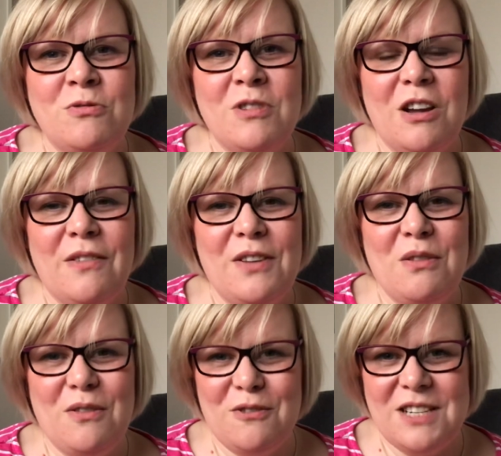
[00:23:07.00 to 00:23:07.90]
a lot of you
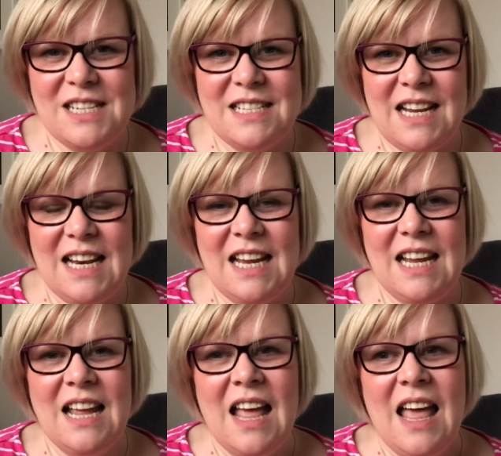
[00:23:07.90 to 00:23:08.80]
have already seen
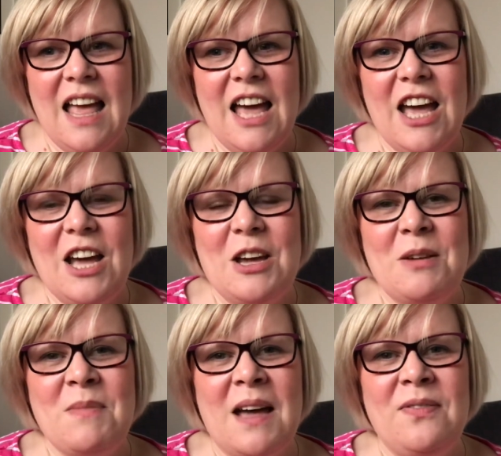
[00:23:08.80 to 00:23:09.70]
it.
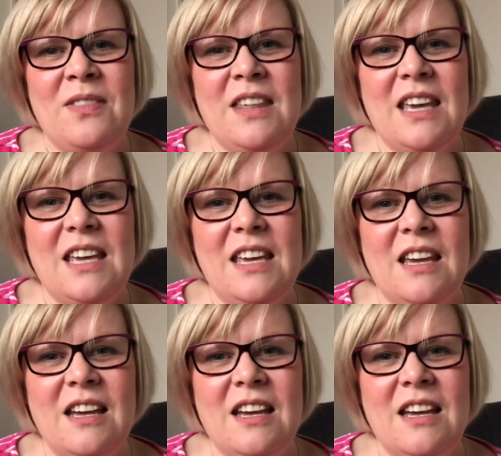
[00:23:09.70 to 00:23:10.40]
And the